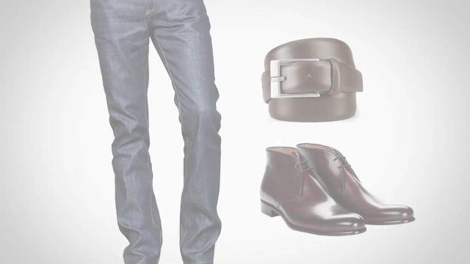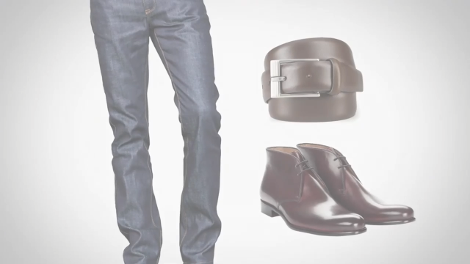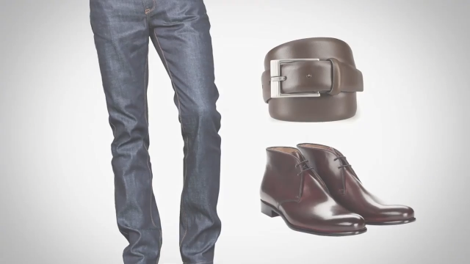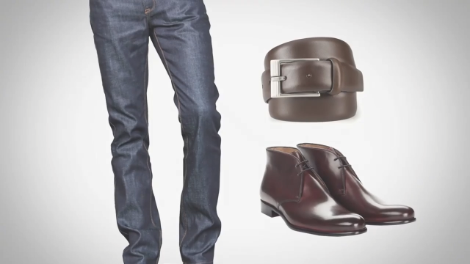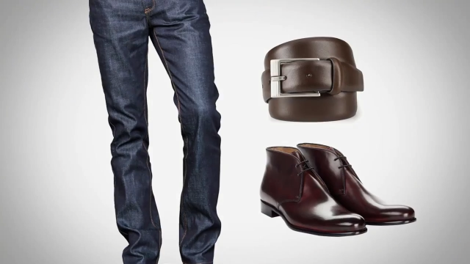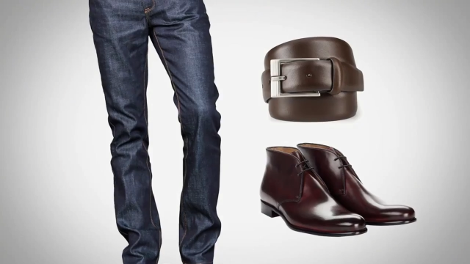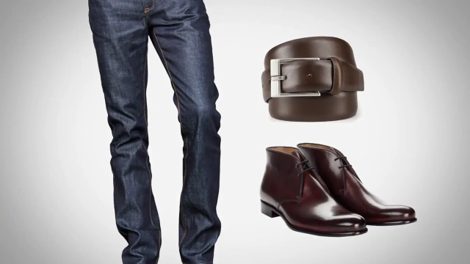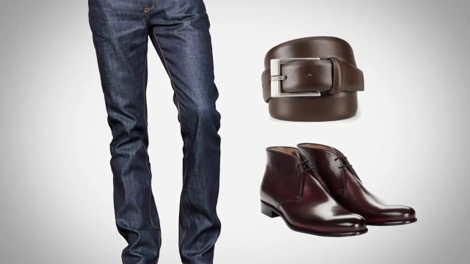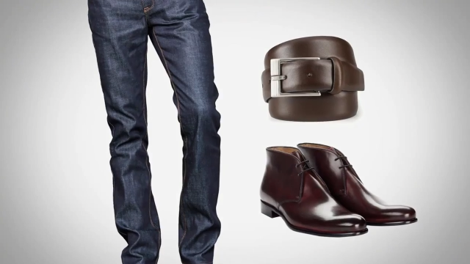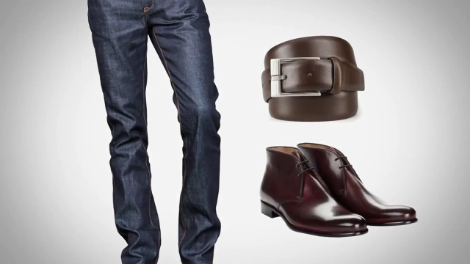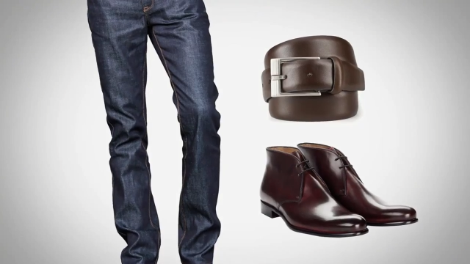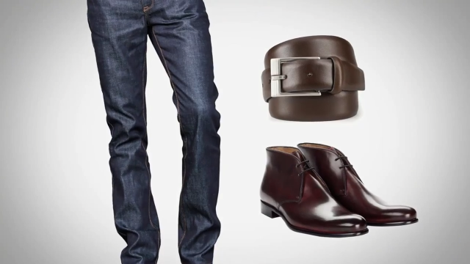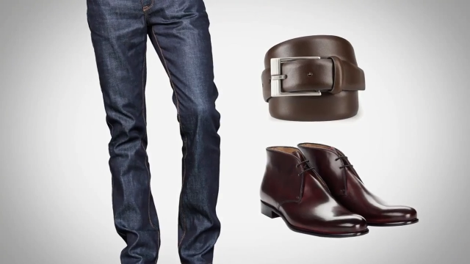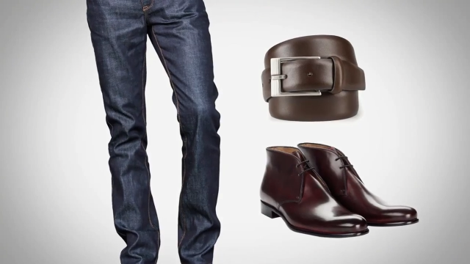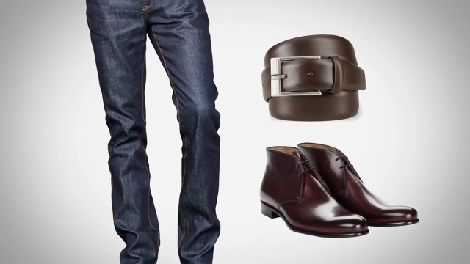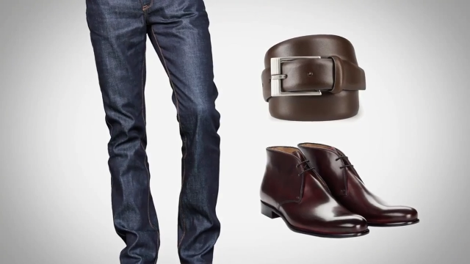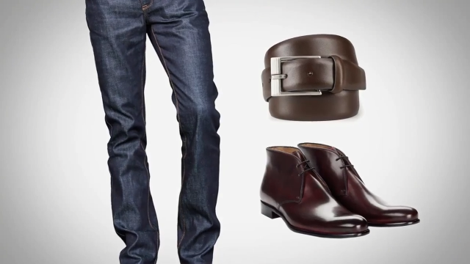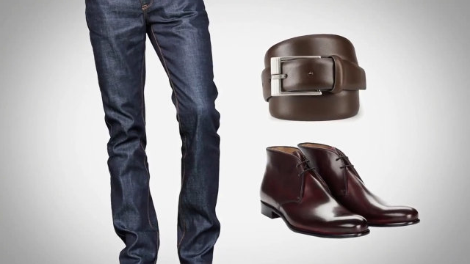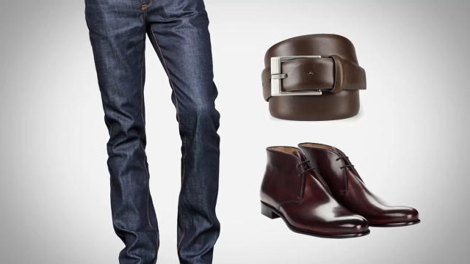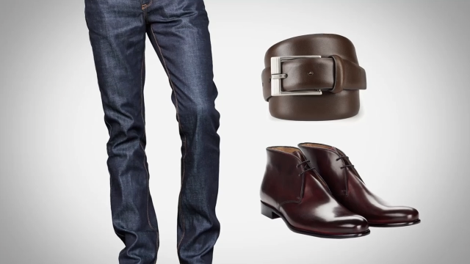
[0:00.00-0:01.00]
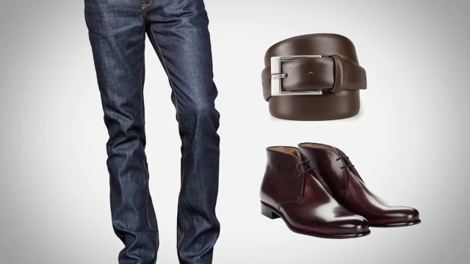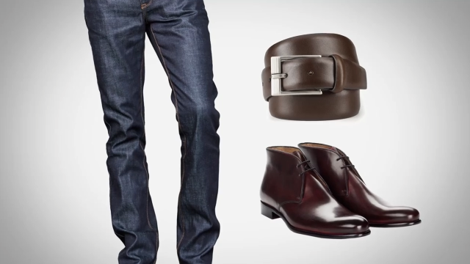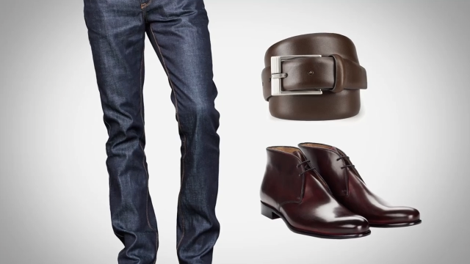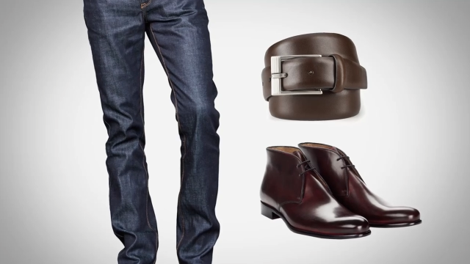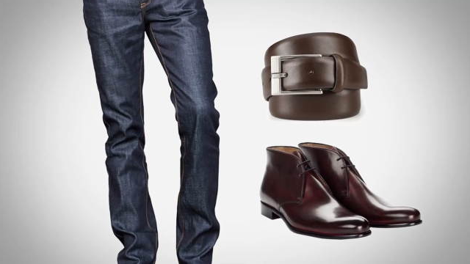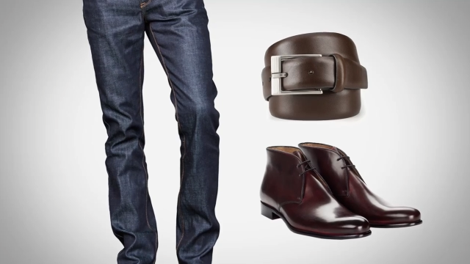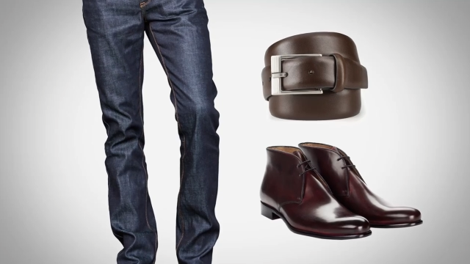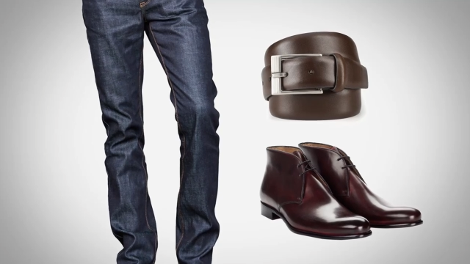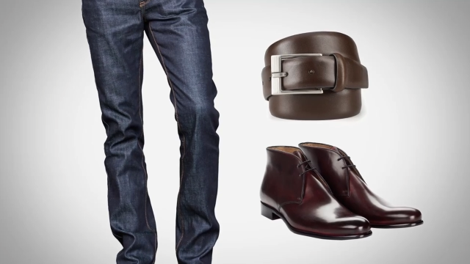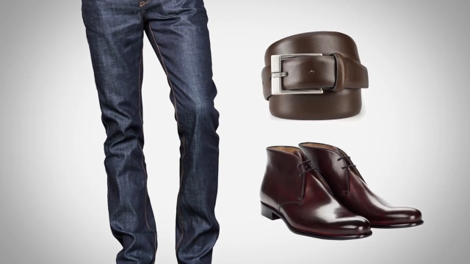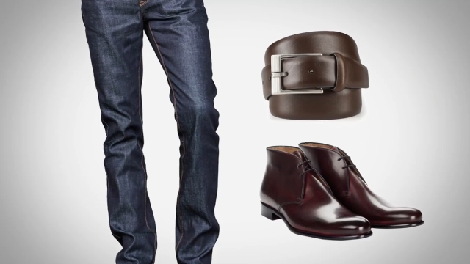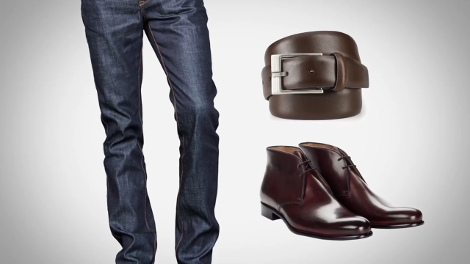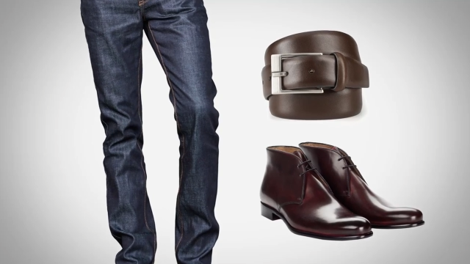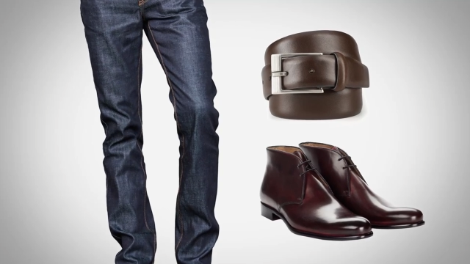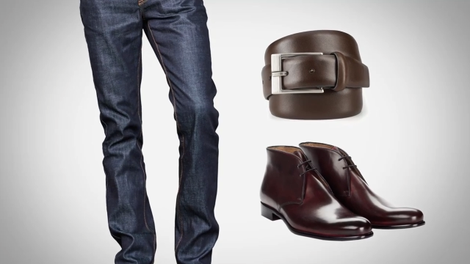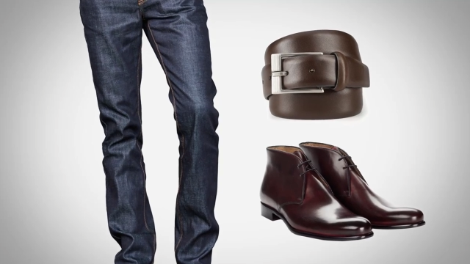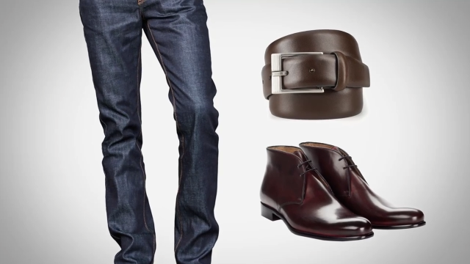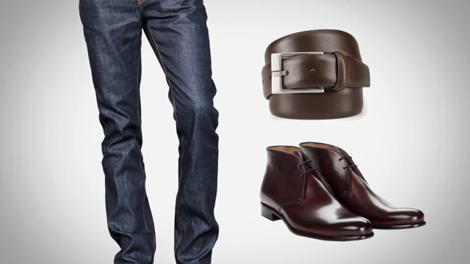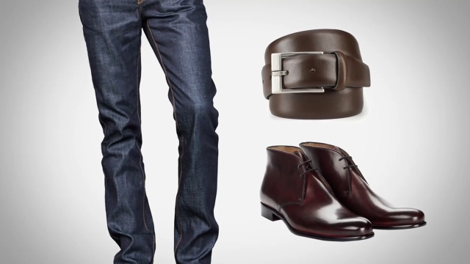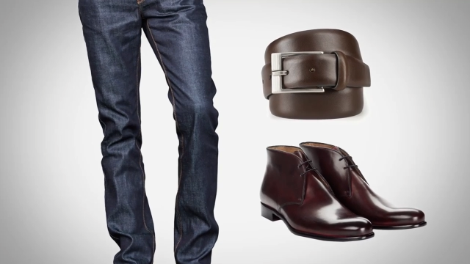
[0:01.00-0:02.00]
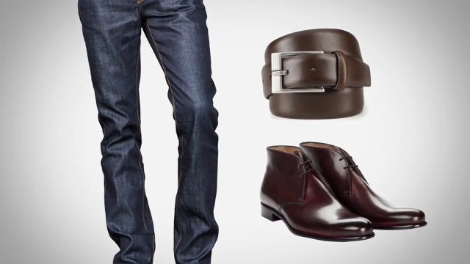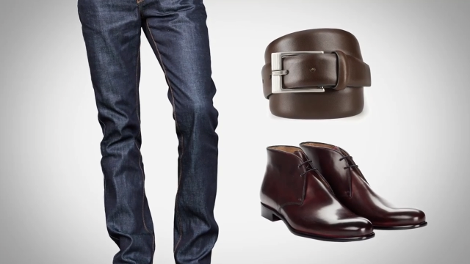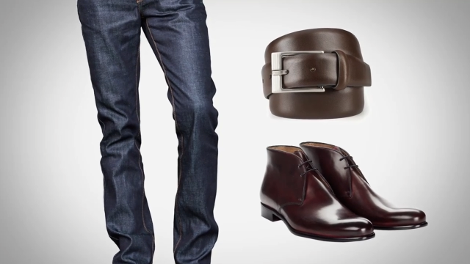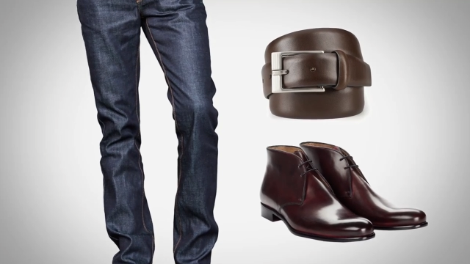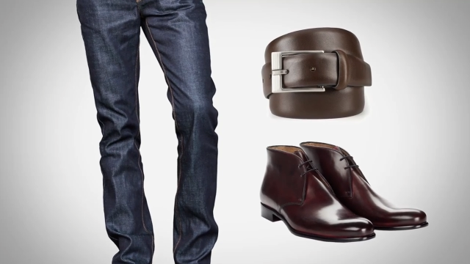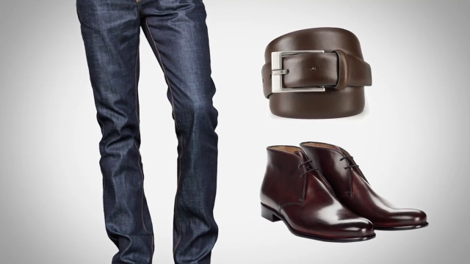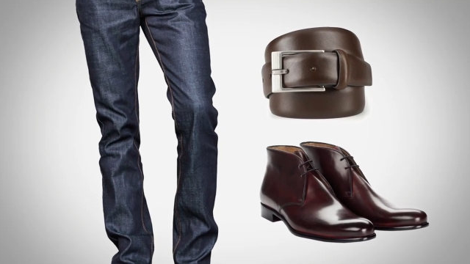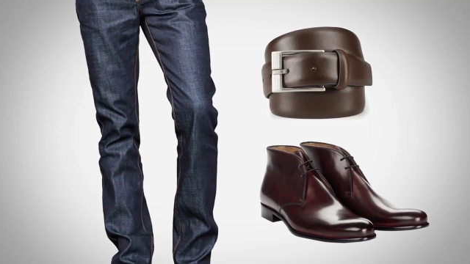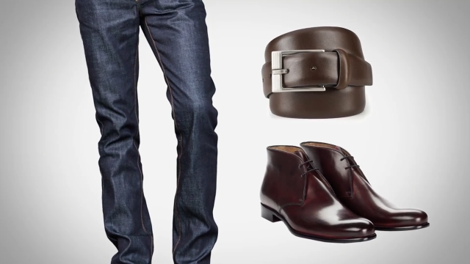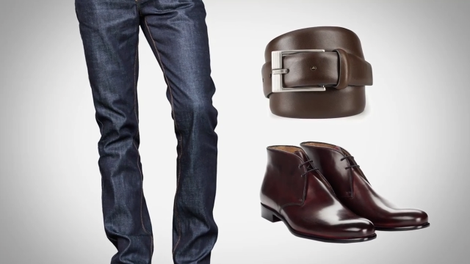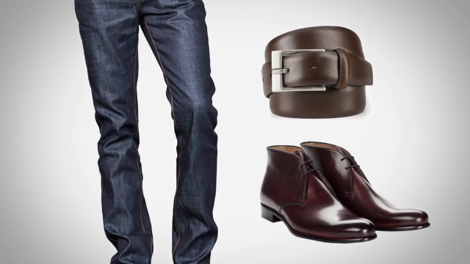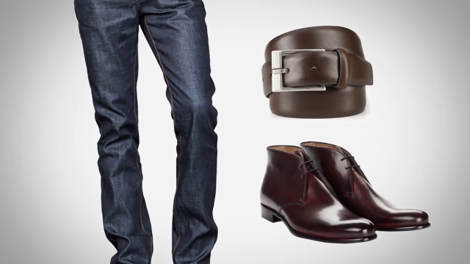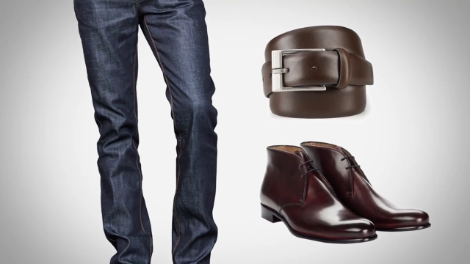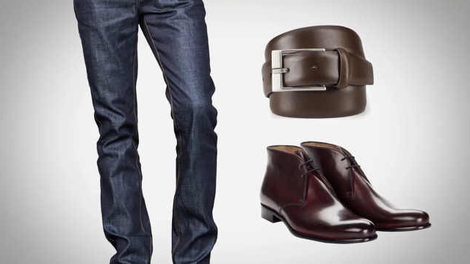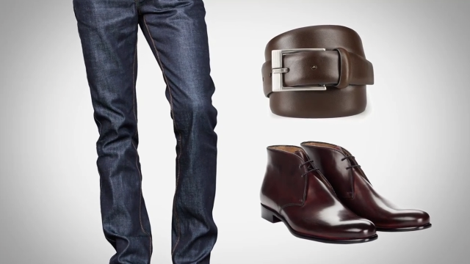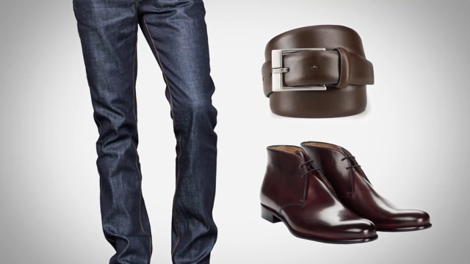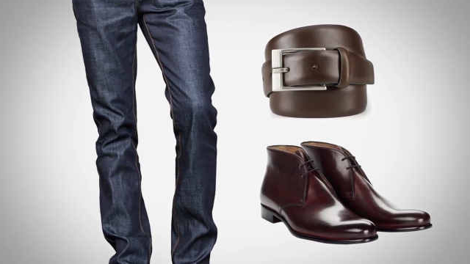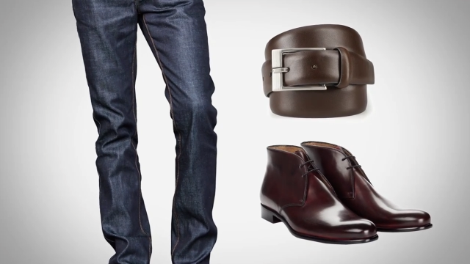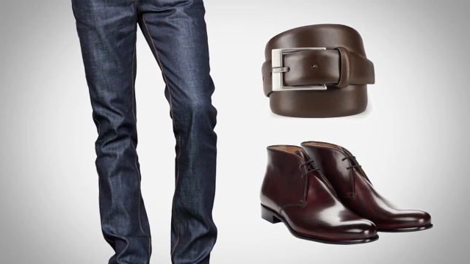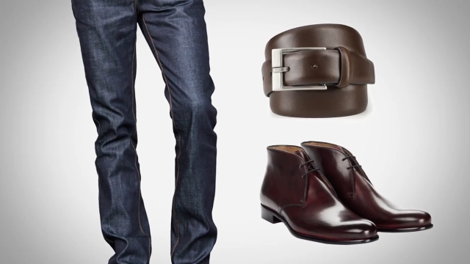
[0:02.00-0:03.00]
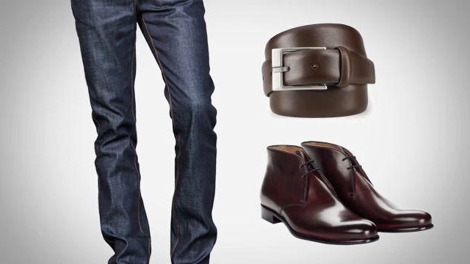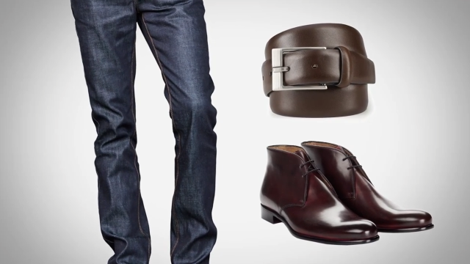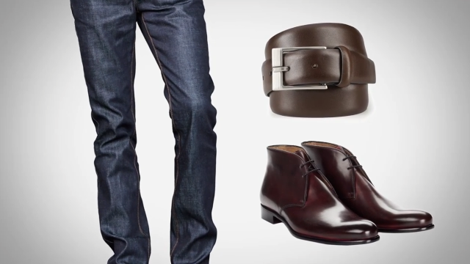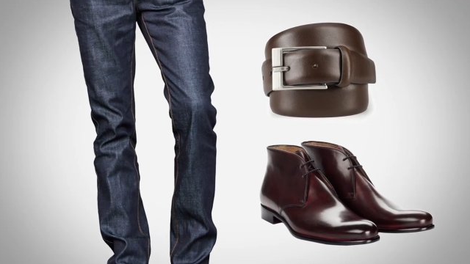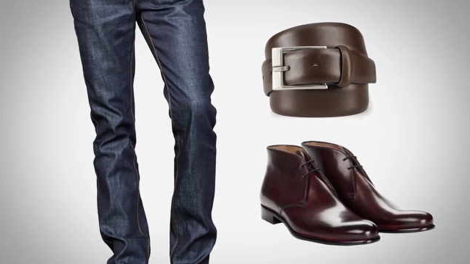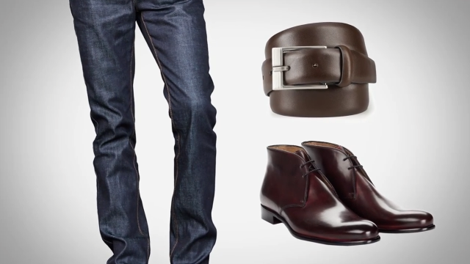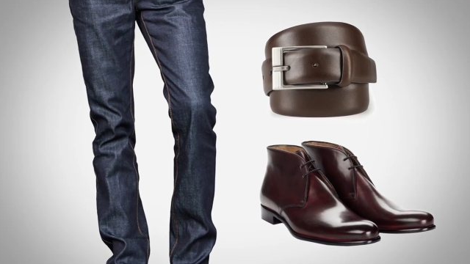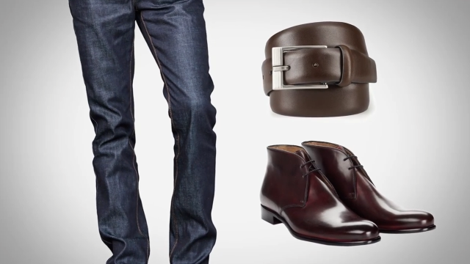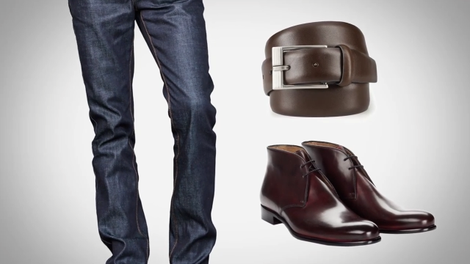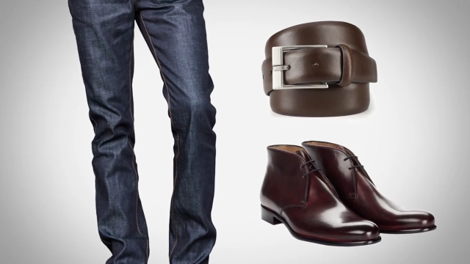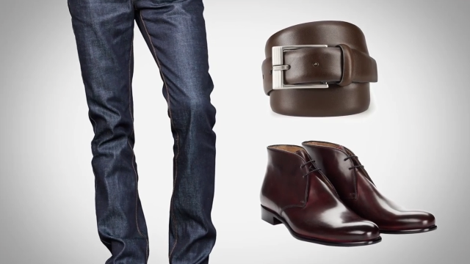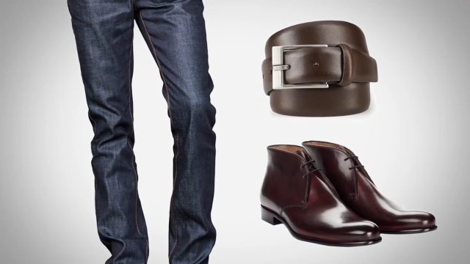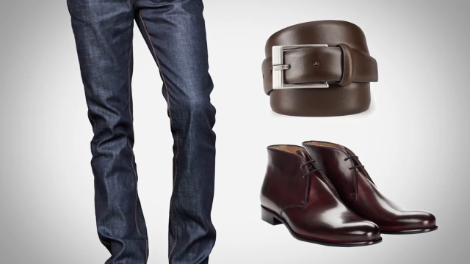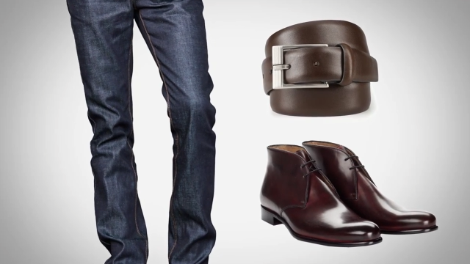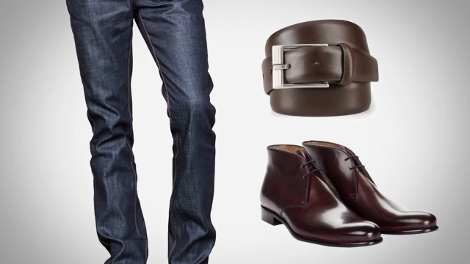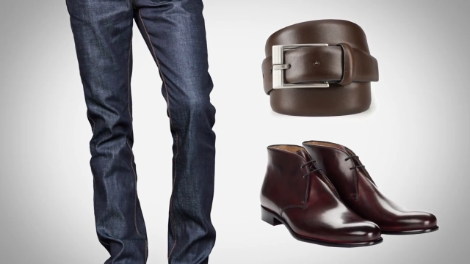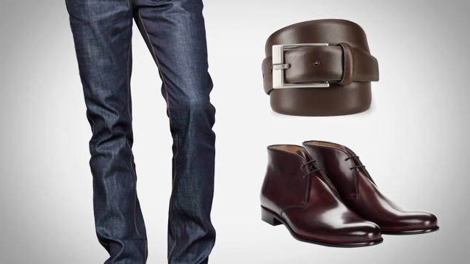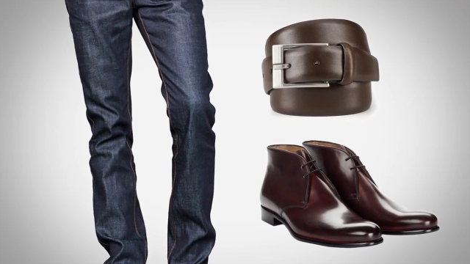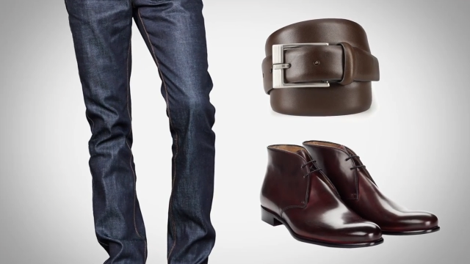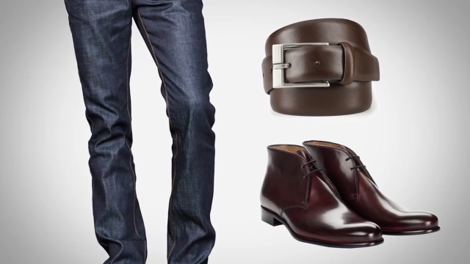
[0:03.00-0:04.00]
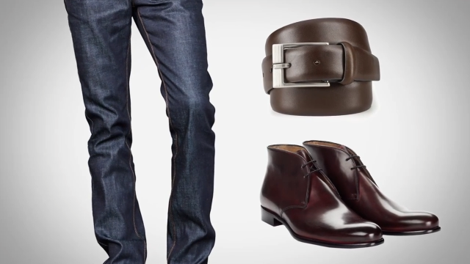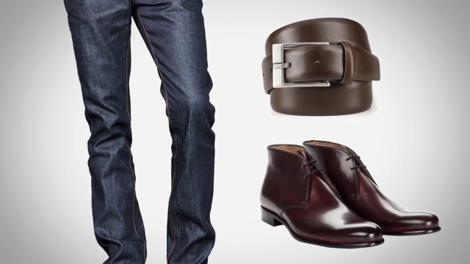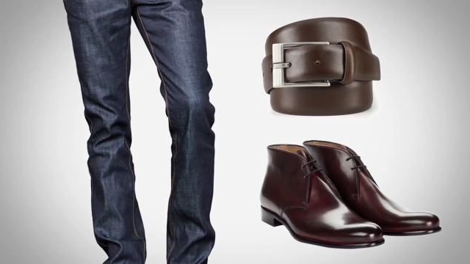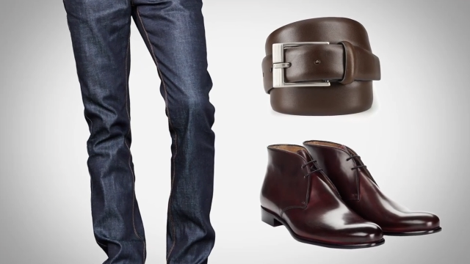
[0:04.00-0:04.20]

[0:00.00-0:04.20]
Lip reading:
Nobody's mouth can be seen.